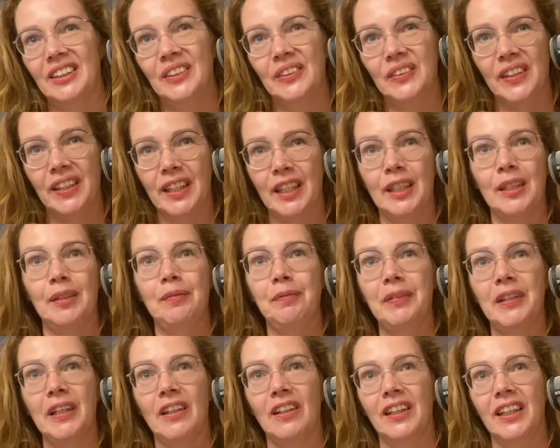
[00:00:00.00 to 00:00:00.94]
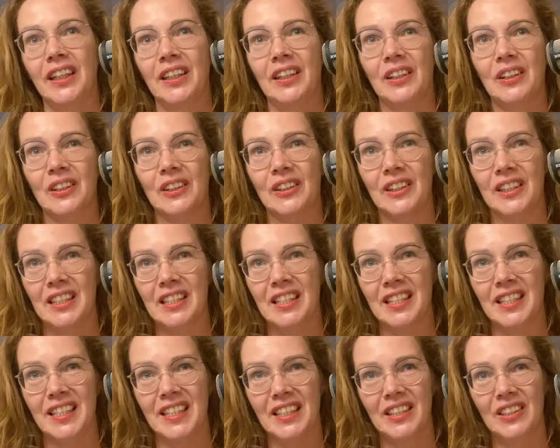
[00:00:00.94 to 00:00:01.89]
doing it behind the
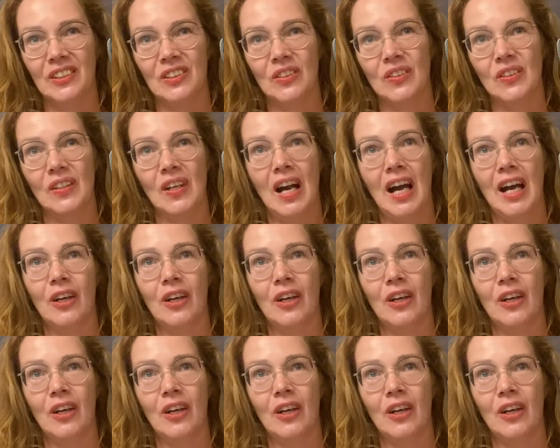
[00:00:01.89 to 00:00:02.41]
curtains, you know,